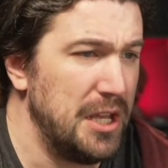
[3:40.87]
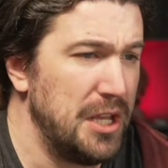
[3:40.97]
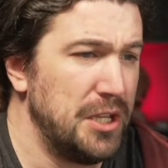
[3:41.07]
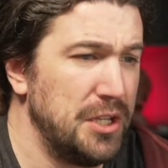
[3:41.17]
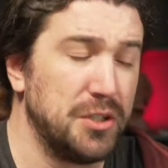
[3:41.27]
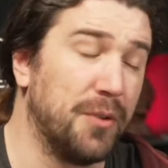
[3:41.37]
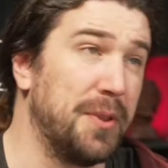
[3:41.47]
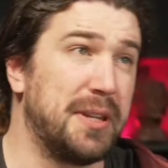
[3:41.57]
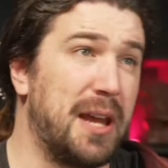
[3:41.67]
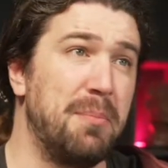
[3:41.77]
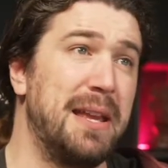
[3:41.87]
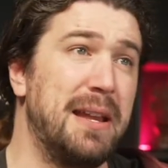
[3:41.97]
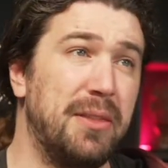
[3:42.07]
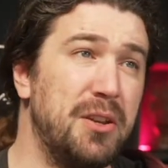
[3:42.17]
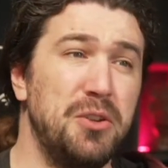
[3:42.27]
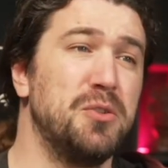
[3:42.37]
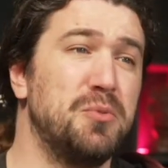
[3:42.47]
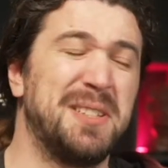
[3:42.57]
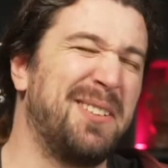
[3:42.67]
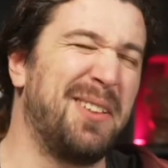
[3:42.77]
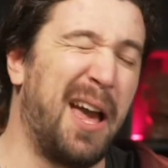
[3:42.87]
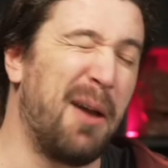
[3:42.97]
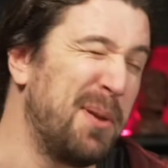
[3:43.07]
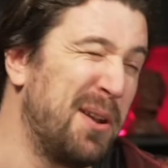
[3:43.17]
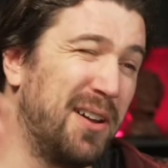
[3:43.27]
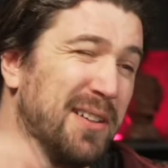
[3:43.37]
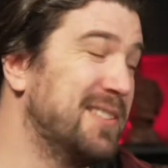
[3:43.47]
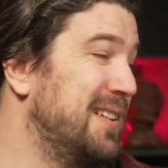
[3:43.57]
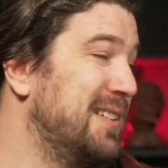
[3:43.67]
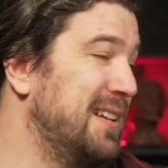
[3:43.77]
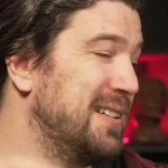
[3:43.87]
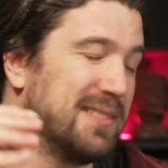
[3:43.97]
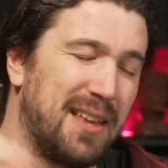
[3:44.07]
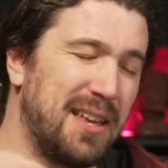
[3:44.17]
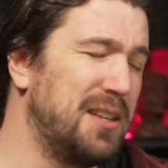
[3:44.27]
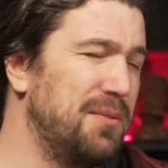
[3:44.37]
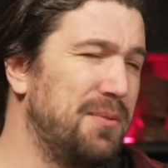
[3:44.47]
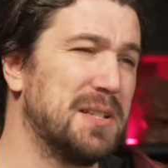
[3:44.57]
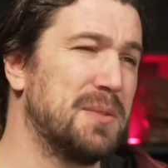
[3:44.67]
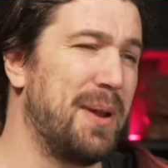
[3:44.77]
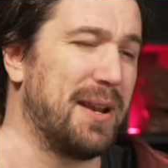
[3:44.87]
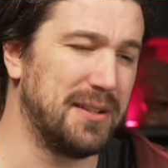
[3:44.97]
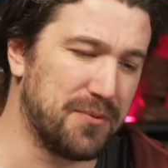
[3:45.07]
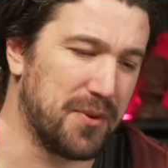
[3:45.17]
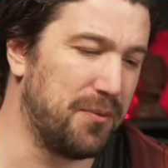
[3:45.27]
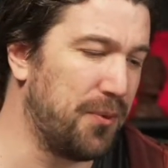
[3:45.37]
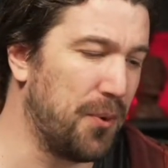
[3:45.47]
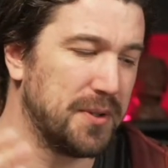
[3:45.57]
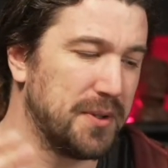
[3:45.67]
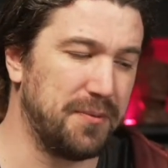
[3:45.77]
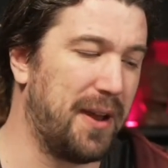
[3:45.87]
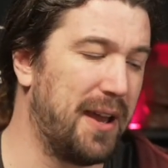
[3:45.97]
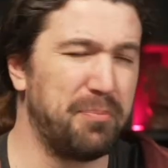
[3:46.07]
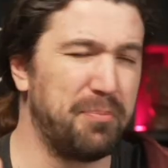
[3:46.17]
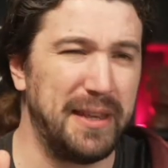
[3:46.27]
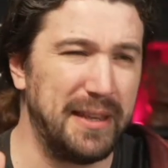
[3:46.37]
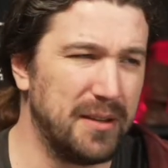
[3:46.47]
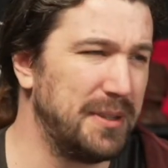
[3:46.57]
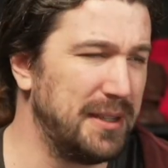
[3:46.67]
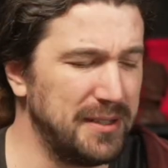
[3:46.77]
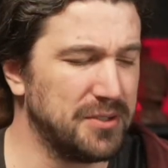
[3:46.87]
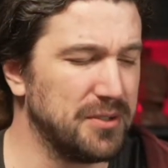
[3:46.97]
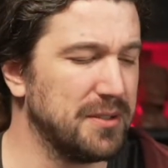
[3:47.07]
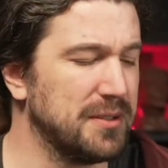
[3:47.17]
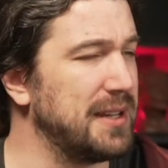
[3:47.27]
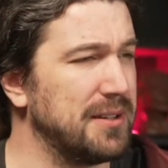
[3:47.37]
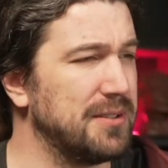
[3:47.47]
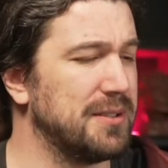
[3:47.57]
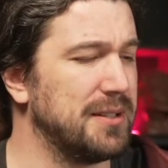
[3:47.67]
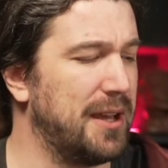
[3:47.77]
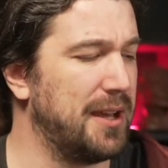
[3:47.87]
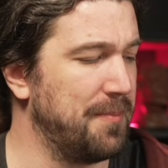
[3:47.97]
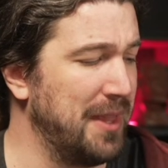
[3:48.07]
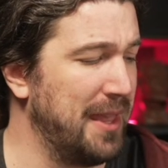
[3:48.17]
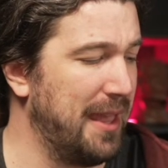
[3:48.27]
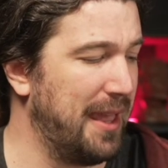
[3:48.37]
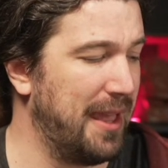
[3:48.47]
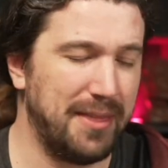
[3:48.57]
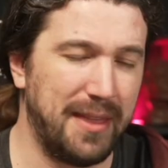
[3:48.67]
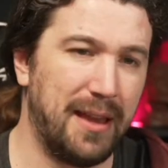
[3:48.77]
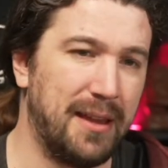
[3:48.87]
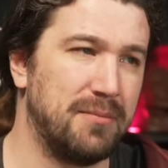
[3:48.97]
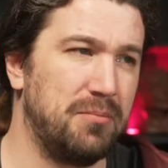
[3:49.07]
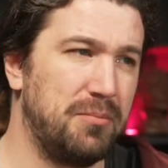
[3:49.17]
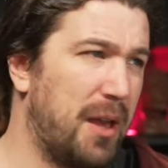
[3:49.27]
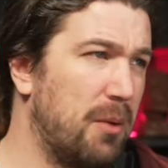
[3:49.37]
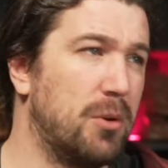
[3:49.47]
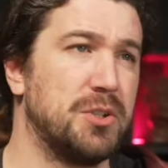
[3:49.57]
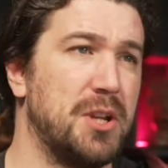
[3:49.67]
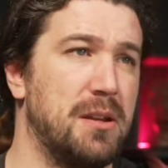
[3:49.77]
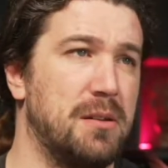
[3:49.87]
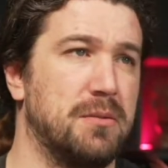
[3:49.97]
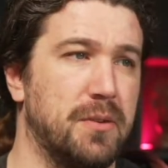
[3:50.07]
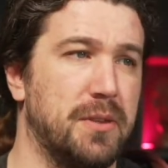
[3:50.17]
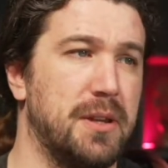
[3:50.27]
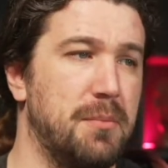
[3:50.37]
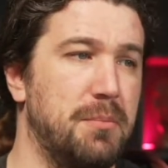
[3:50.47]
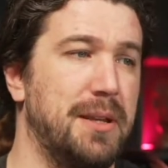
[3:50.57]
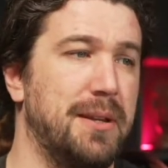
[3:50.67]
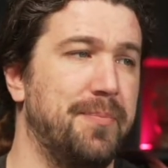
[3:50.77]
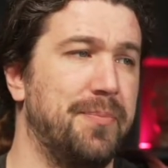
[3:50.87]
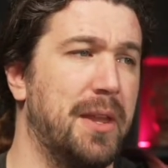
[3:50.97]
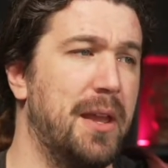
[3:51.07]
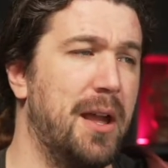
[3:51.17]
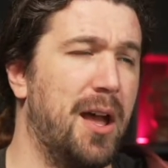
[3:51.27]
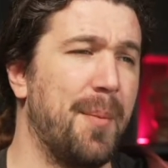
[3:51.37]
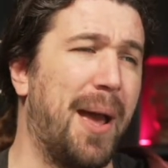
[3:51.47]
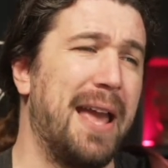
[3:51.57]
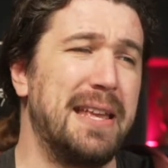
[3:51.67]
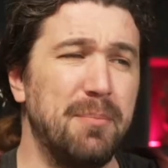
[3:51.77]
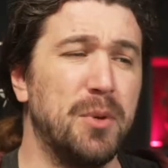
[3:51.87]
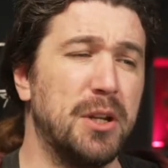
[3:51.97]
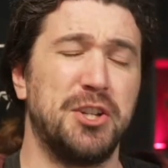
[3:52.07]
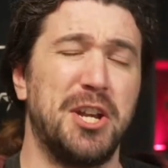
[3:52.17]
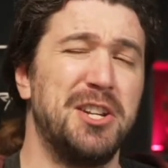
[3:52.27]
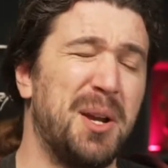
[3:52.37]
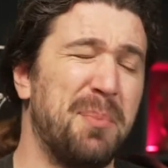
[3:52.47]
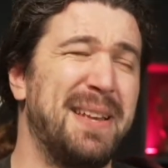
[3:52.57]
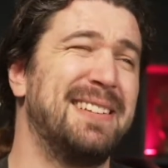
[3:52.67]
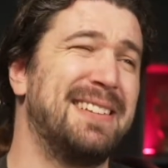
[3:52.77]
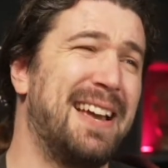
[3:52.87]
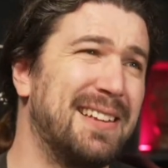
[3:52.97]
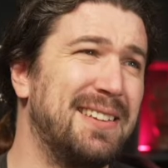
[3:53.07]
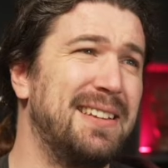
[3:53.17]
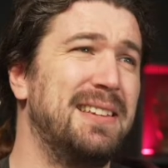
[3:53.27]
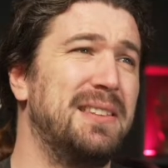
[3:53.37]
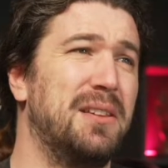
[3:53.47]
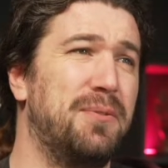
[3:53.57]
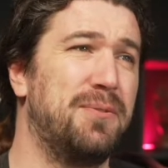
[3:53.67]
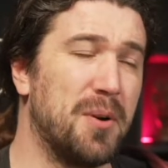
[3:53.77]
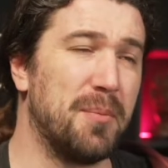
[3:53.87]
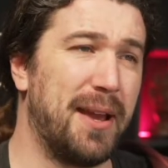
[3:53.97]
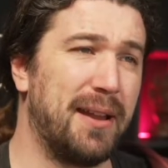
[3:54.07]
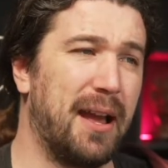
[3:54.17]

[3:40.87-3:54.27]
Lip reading: So for the time being, the news will still happen on Sundays like you've expected from 4 to 5 p.m. Eastern Standard Time, and that won't change for the time being. I am going to change up exactly the format.